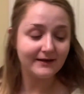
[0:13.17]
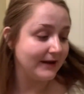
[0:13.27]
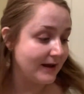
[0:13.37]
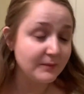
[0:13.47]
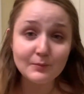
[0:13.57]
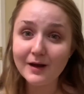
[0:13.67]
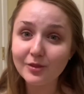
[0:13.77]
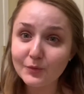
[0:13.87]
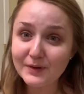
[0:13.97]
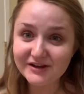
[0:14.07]
and I'm in my
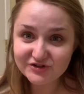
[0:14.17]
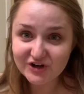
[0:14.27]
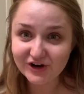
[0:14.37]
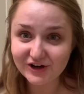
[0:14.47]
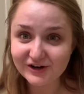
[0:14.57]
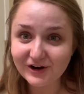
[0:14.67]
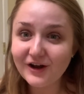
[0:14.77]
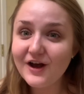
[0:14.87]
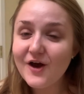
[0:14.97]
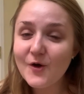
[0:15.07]
little pink chair here,
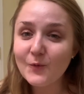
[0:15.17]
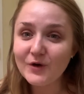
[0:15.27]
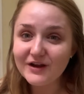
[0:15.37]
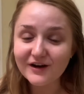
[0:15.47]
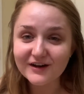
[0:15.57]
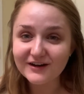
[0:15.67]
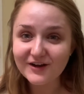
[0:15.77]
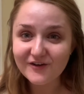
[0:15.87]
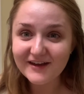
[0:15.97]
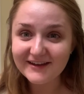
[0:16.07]
we are going to go
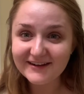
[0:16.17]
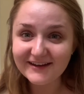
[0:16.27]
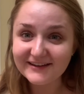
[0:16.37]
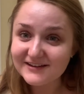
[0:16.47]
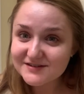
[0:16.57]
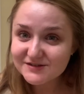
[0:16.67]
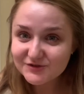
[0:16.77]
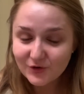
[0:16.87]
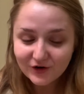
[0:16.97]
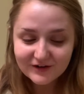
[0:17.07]
ahead and get
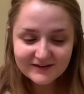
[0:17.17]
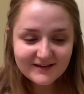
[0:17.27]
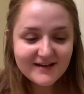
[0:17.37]
started.